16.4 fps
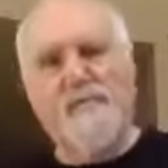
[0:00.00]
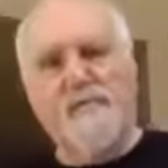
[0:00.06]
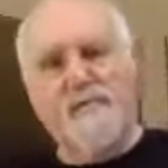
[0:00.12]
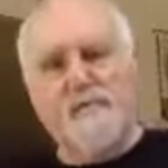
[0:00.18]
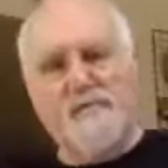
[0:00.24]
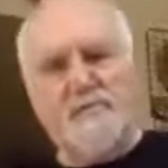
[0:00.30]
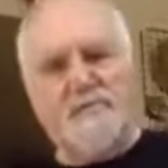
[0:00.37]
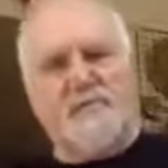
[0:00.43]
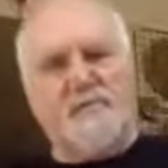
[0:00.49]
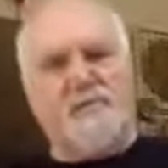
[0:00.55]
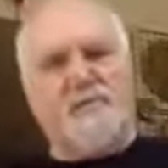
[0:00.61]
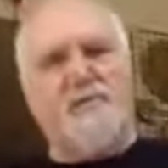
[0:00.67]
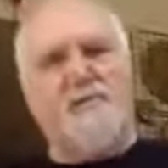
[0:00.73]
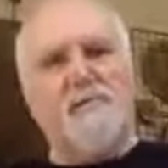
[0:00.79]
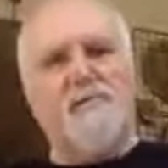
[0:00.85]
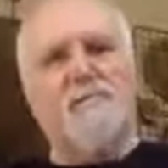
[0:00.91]
And this is
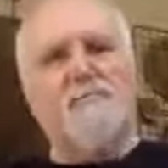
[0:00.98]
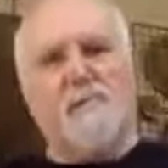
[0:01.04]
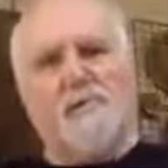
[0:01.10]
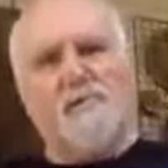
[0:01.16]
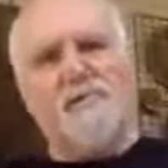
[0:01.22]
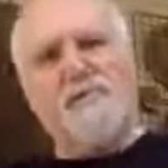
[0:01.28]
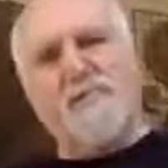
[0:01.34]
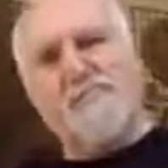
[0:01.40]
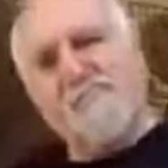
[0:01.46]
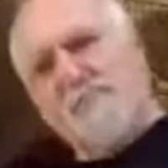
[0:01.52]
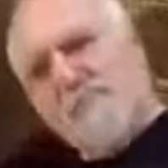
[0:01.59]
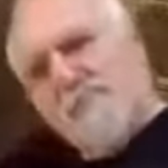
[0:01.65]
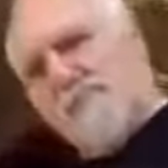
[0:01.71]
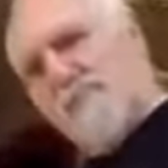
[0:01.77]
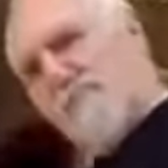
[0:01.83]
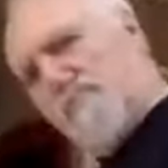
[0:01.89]
Alan welcoming
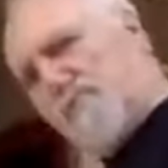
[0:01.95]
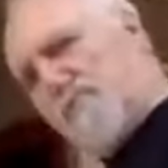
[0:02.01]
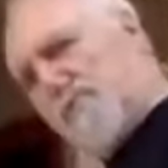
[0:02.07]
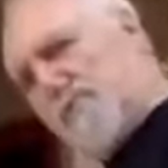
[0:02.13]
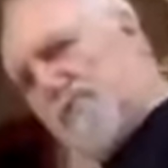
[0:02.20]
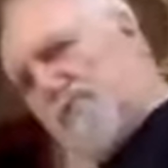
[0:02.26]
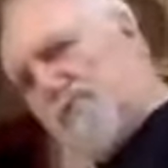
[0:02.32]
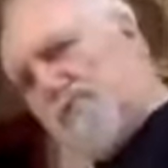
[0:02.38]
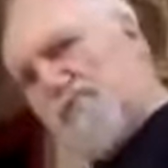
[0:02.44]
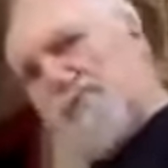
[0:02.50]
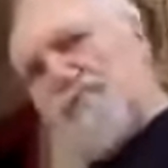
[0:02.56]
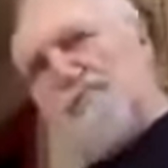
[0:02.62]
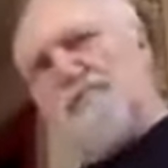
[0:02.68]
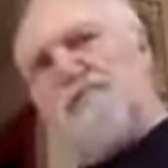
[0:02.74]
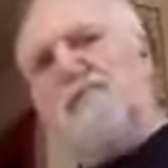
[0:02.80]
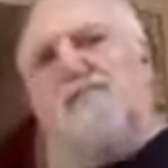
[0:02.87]
you to
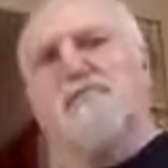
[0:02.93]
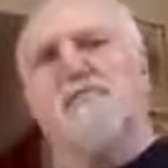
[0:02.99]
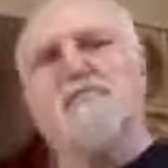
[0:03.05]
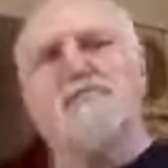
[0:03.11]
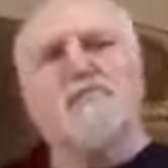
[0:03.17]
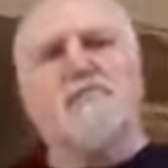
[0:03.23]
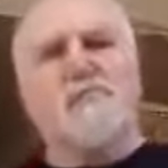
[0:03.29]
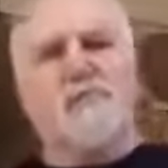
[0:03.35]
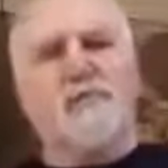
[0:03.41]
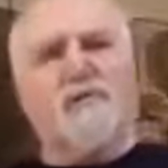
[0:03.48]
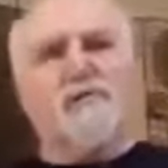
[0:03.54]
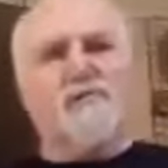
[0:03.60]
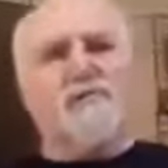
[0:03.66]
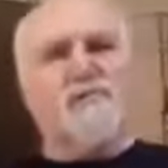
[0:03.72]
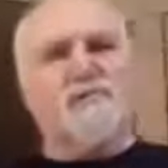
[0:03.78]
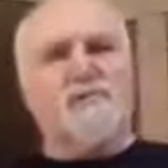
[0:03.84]
his
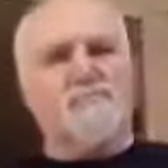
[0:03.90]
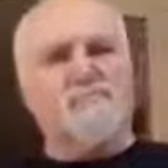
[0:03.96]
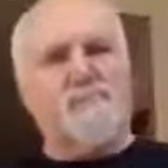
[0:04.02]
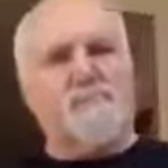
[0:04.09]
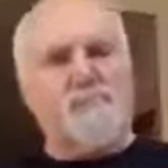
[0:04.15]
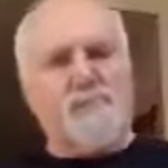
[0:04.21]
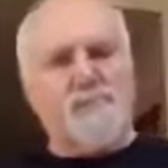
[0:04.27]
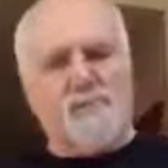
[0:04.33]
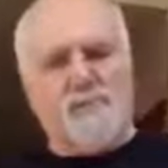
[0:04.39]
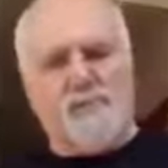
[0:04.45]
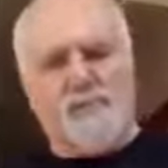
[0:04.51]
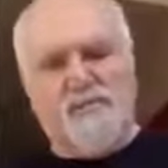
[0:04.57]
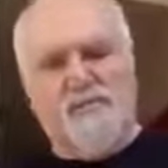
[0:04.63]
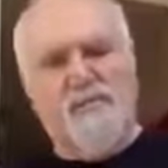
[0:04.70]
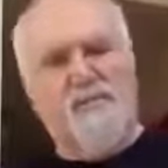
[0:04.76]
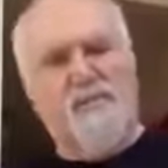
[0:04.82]
treehouse of books,
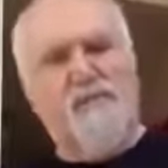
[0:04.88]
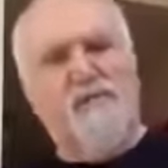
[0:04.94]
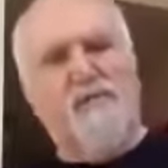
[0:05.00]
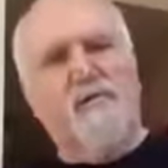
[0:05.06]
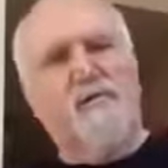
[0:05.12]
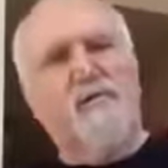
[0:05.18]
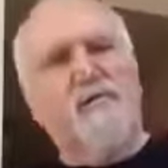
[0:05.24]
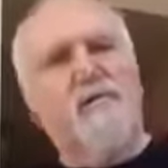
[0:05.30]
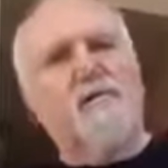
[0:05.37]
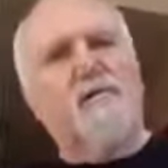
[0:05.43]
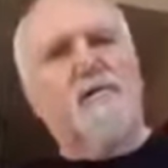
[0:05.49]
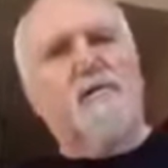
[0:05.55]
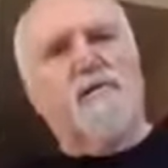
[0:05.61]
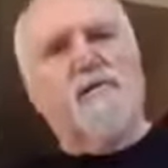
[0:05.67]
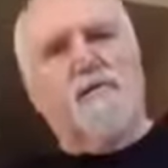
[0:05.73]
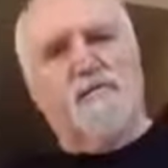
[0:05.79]

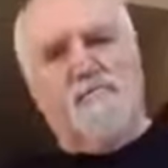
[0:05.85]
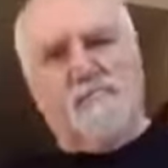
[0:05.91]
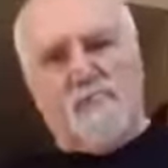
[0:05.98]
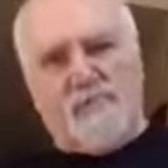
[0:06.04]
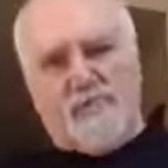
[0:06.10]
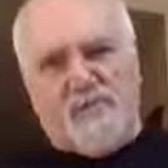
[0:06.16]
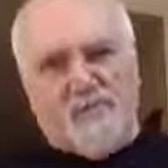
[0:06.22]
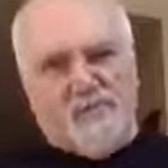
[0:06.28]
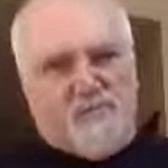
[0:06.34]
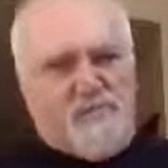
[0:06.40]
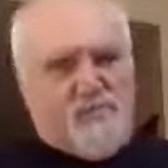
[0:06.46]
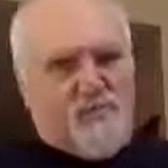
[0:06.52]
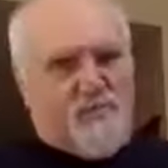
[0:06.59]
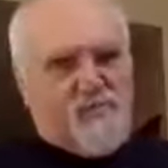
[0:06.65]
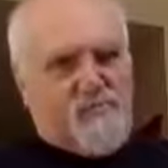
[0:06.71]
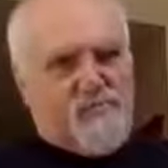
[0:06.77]
in which
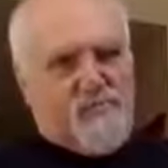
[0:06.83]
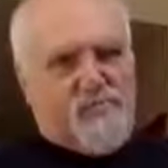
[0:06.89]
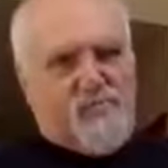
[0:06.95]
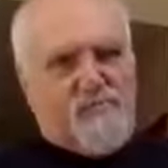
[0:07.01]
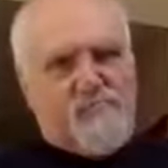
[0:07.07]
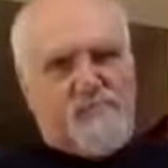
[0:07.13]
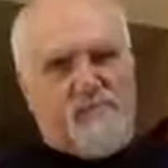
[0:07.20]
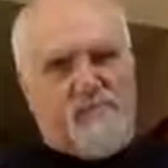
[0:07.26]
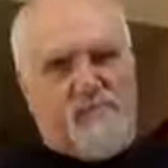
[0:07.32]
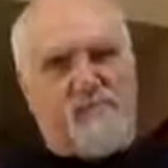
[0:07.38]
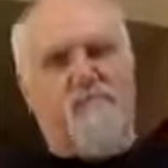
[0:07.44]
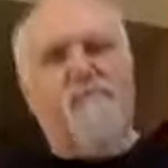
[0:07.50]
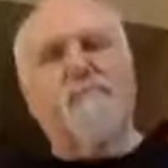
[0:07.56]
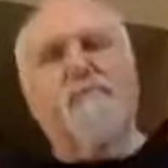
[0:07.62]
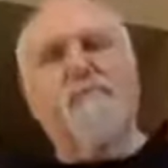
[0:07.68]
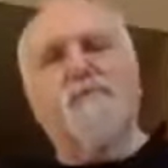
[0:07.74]
his
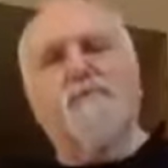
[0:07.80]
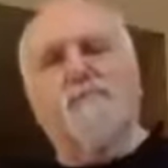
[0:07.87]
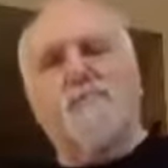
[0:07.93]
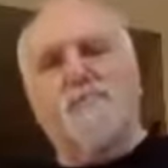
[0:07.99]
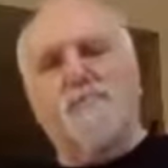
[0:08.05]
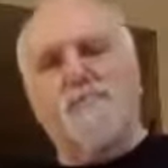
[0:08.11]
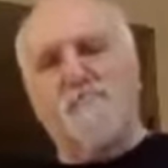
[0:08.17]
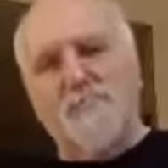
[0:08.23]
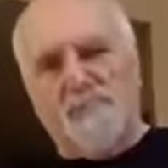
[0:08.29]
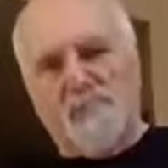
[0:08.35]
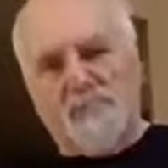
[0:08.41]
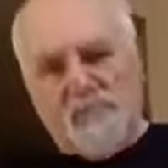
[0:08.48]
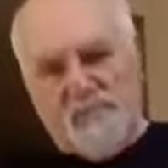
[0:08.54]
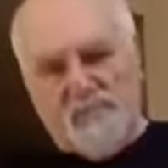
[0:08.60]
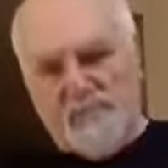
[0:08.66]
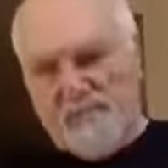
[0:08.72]
creativity room
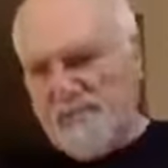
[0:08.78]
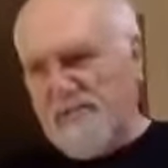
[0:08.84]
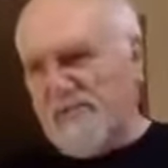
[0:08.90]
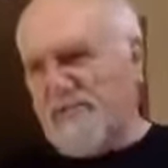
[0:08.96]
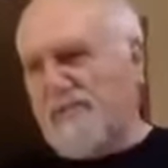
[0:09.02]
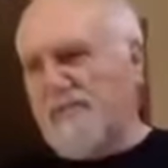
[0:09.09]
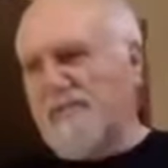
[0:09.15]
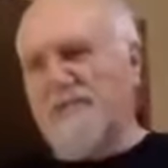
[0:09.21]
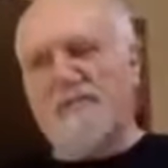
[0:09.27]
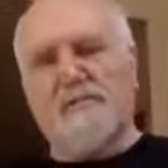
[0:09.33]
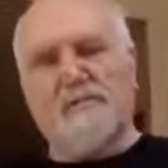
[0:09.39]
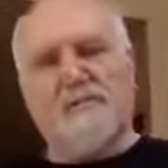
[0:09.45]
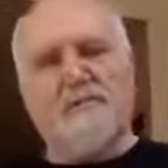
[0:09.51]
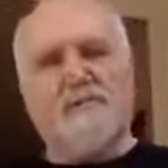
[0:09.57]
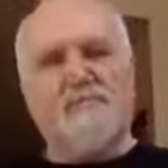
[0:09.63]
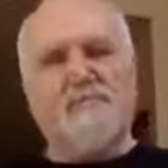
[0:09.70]
is in the distance
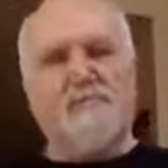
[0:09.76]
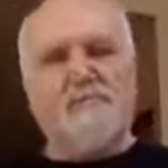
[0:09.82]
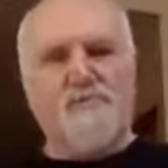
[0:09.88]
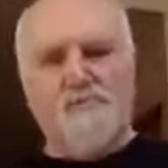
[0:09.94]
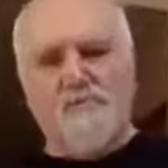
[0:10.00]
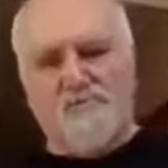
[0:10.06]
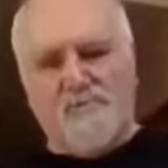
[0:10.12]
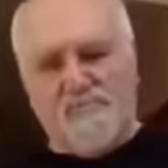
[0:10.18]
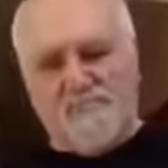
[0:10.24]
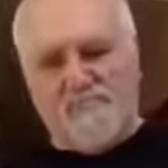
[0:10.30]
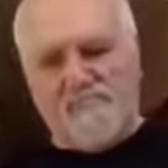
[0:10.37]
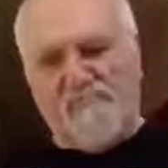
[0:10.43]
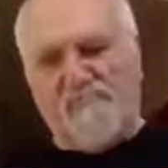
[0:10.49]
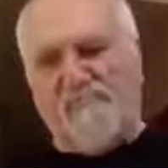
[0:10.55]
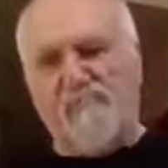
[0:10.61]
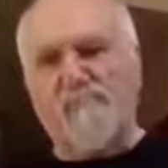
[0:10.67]
that I've shown you
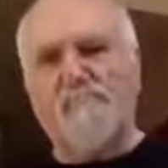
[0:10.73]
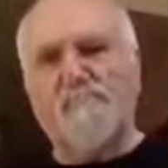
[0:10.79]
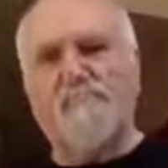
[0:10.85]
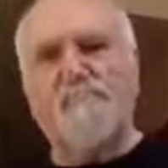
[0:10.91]
before.